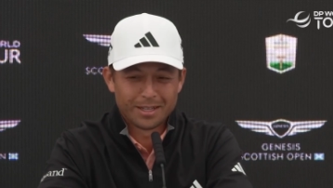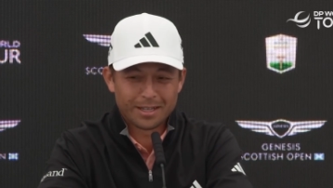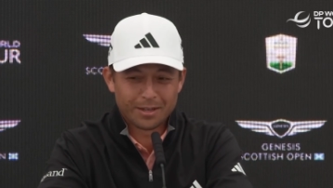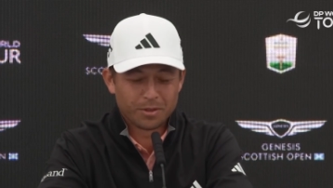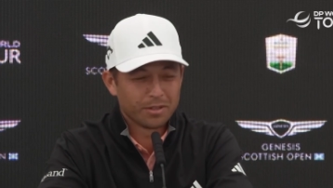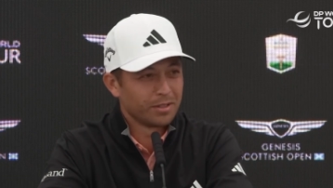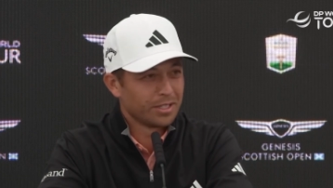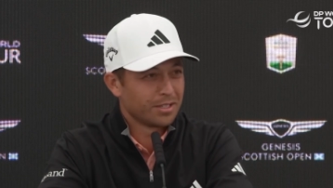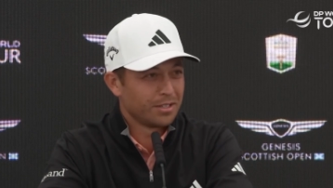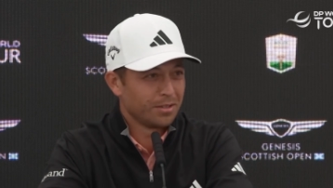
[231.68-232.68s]
I will
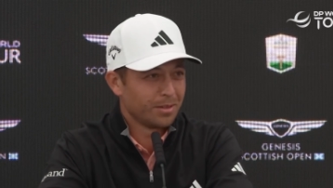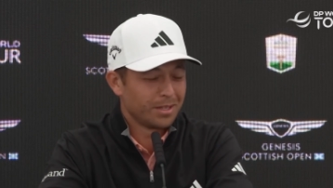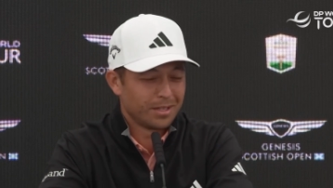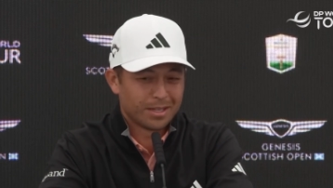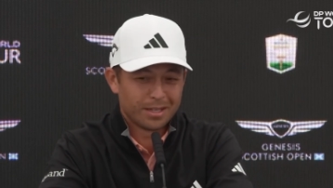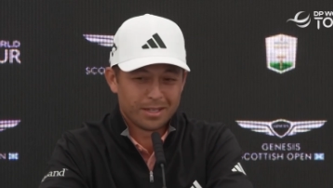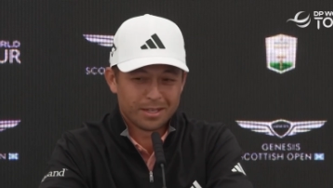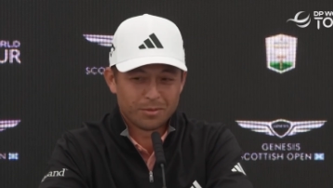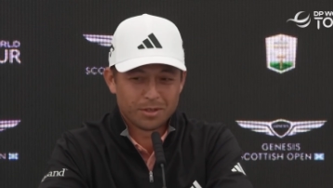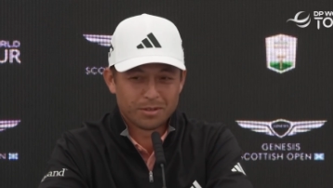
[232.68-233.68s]
listen to it, and
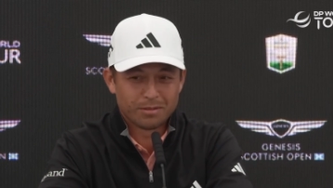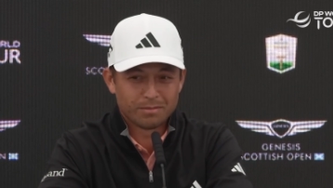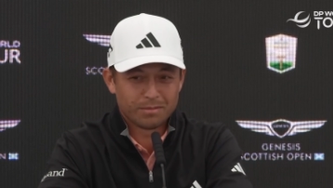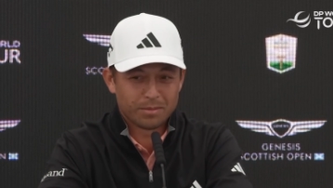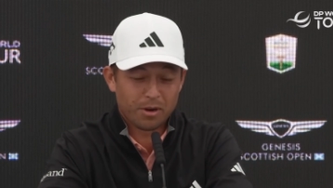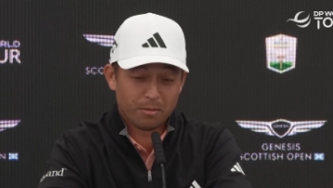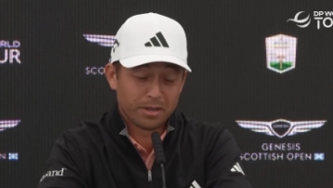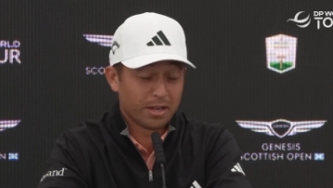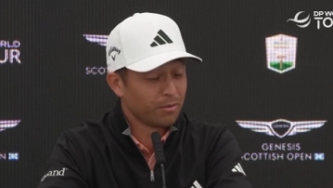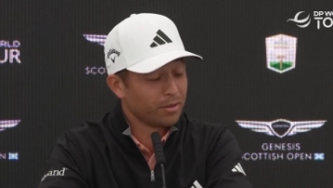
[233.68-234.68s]
I, I will probably
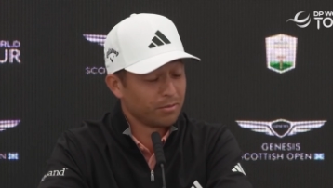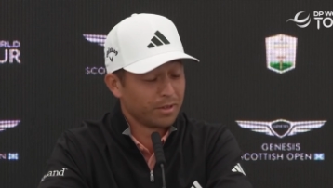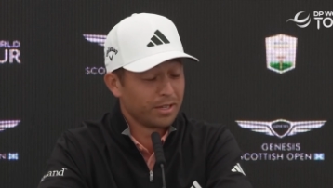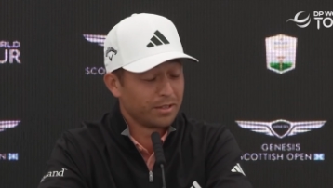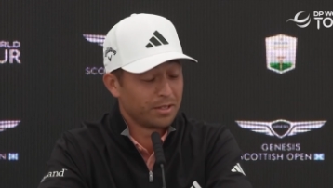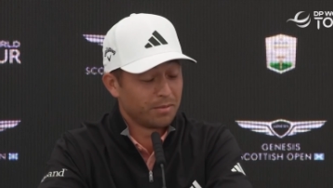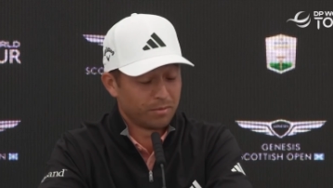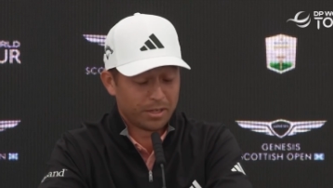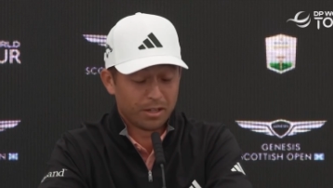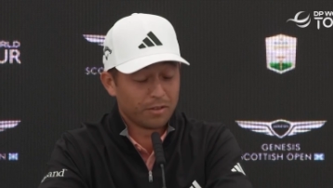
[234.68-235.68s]
not re read
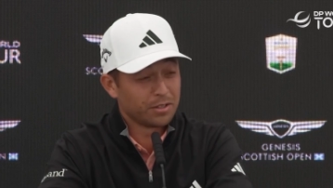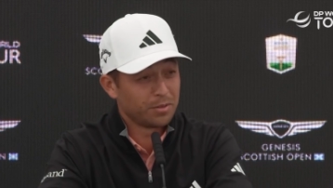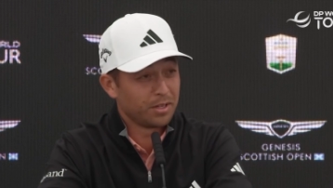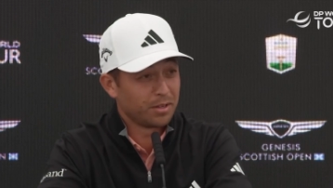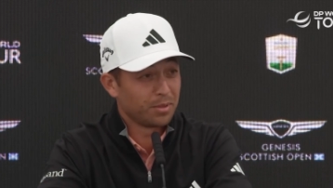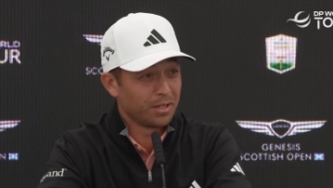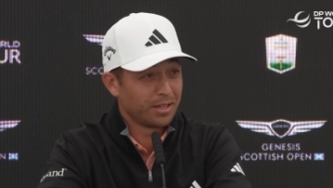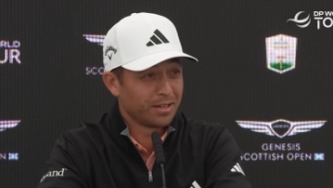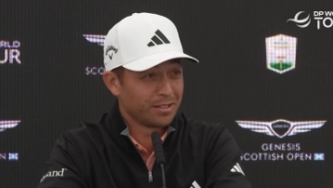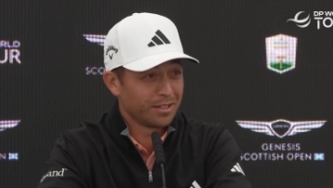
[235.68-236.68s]
read all of it to be completely
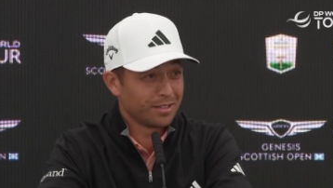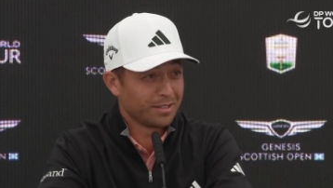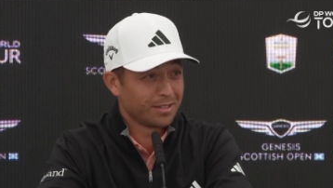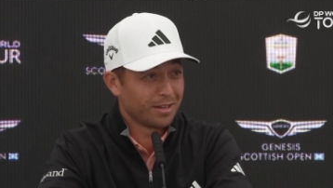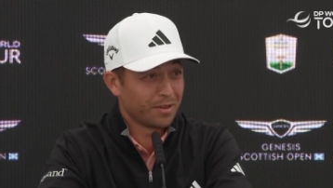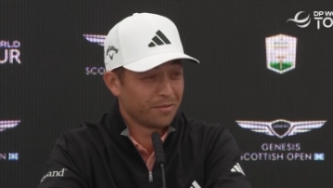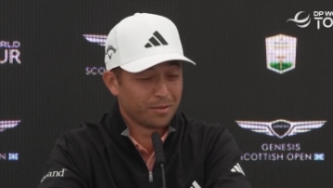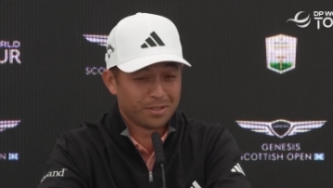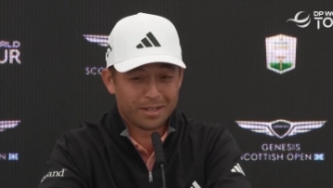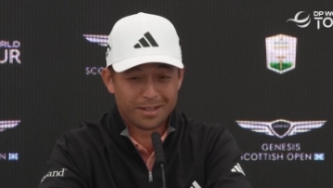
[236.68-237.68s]
honest, because it's not my
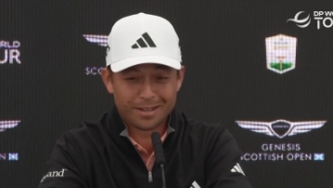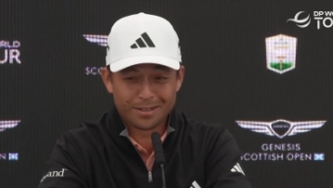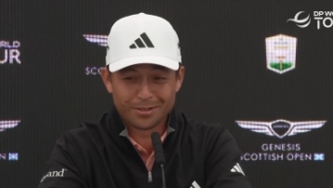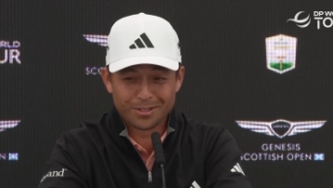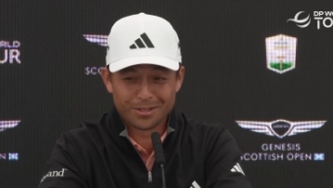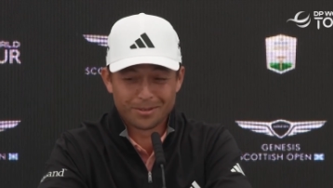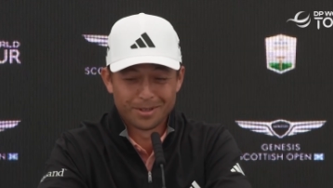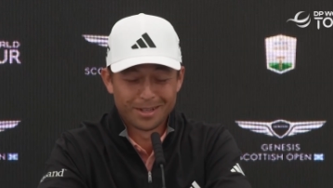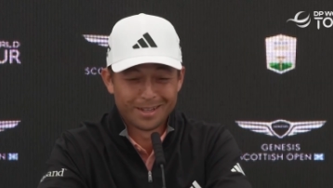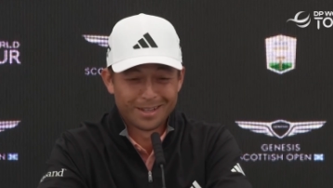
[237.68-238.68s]
forte either. So
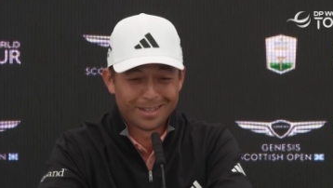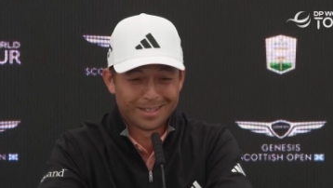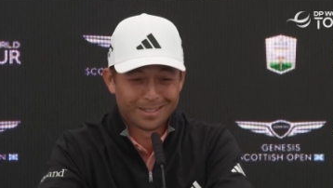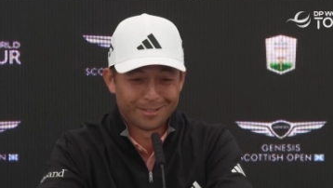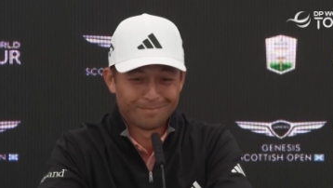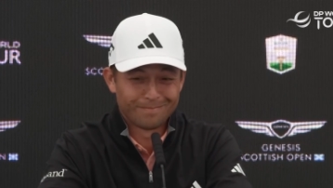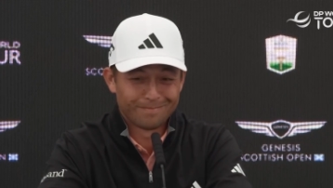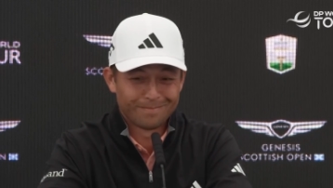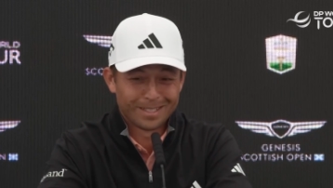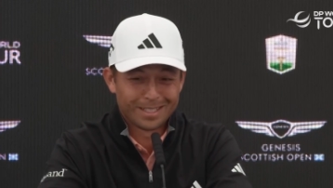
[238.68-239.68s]
um,
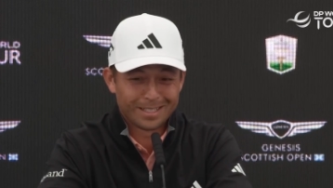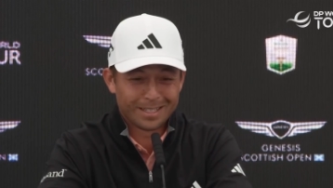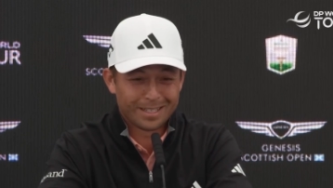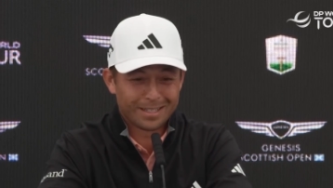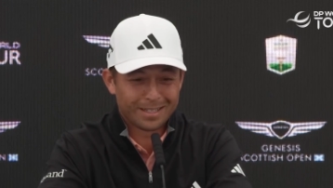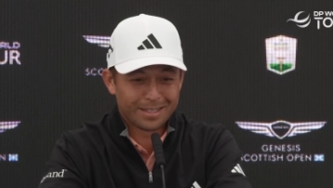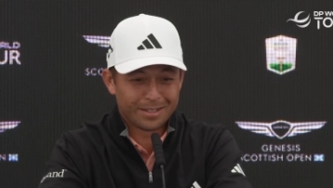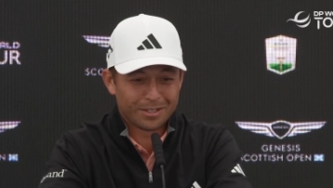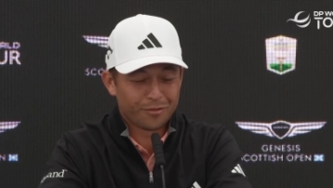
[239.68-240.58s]
uh, it's